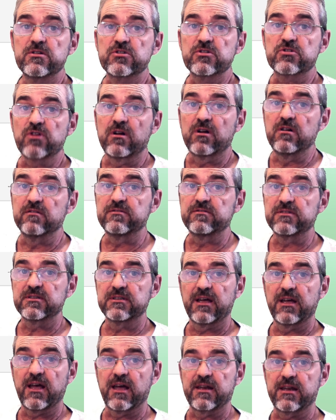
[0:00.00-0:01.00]
solve
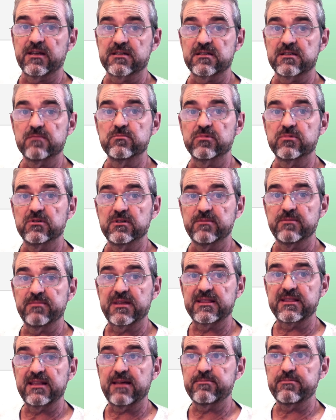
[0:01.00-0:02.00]
an example in
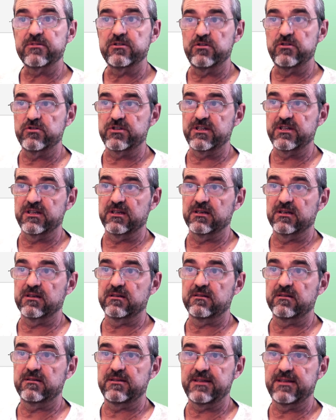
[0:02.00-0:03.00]
Matlab using